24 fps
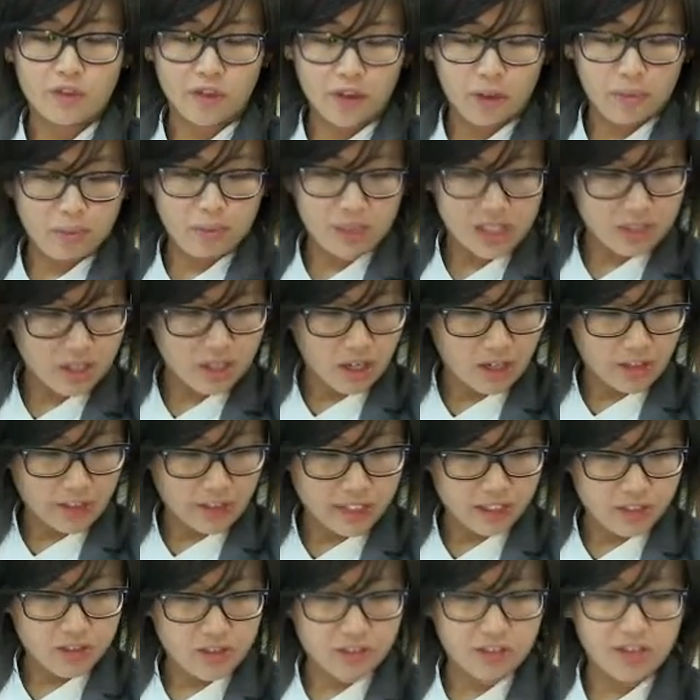from
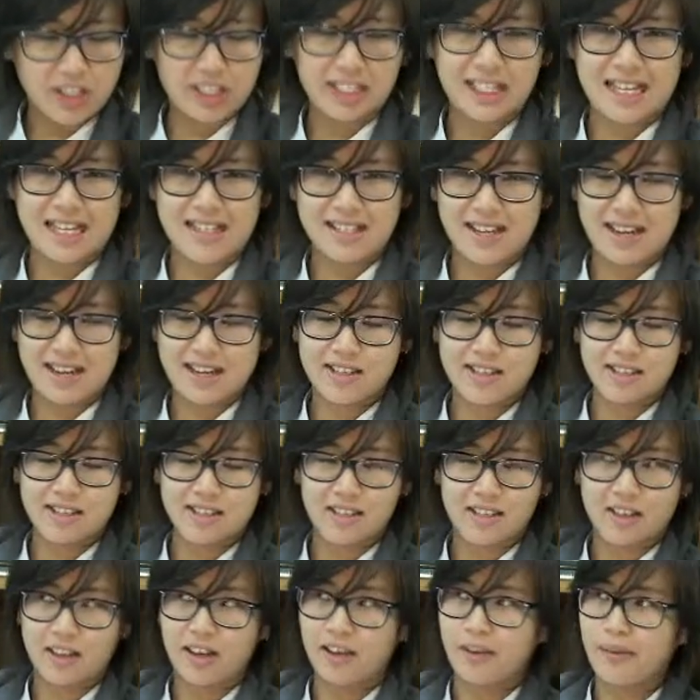rhetoric to
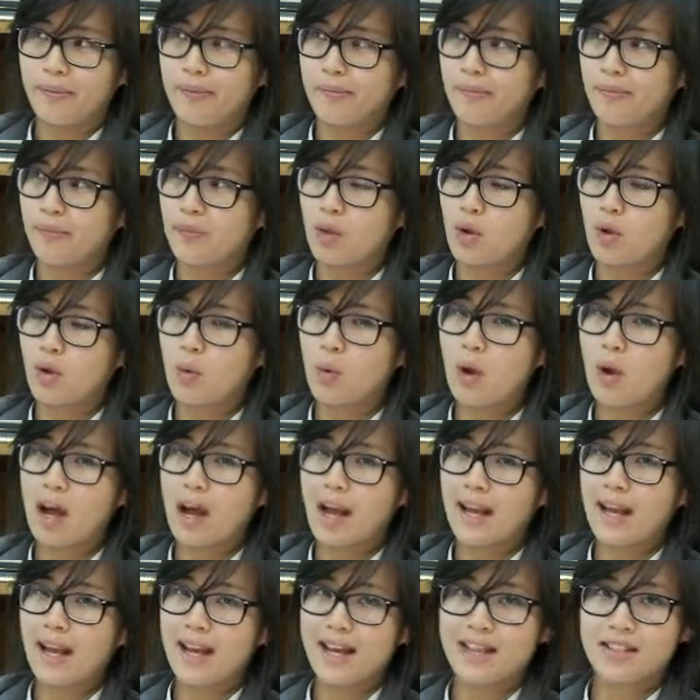realization,
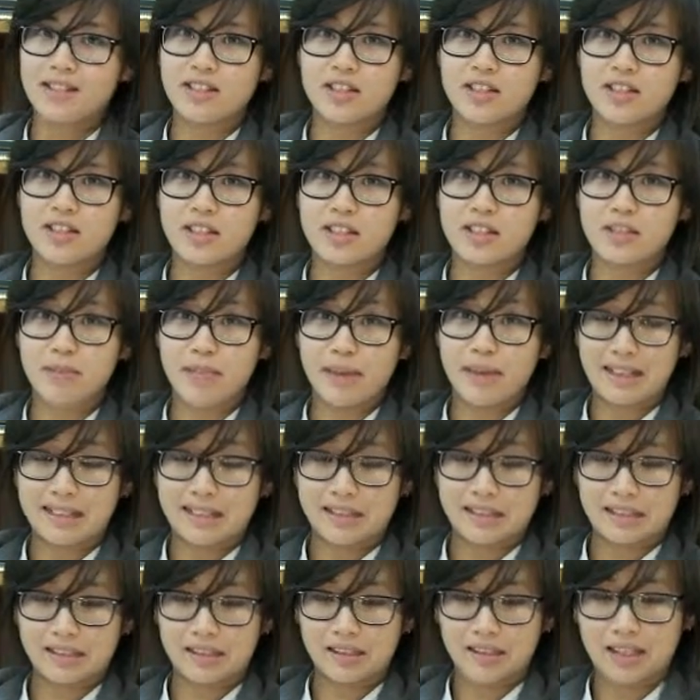why SDGs
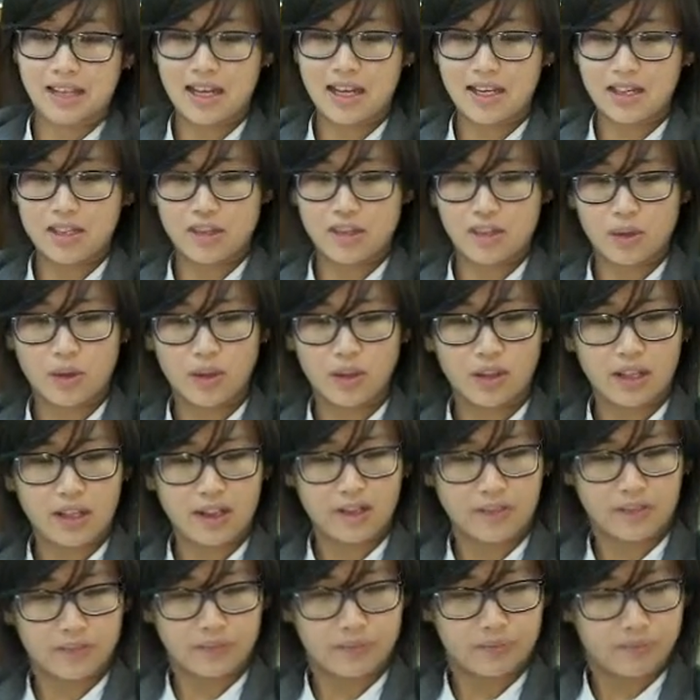matters. As you all
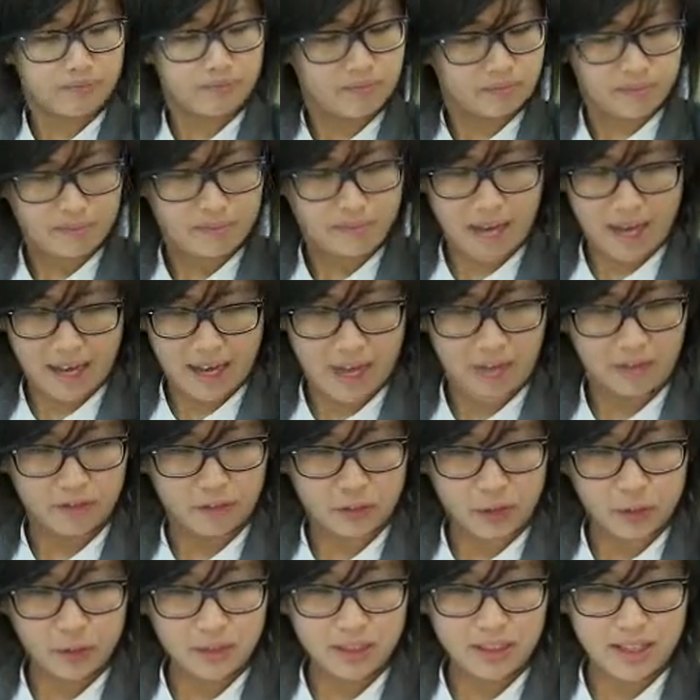might have
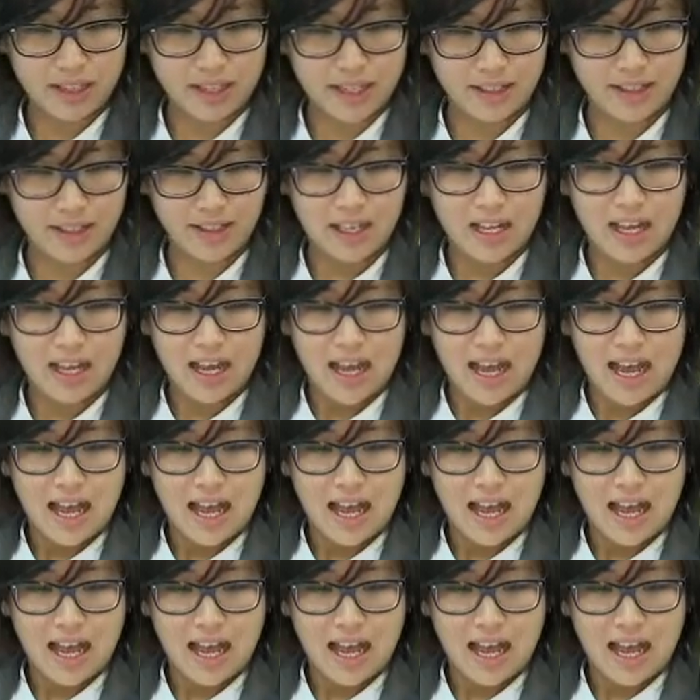known that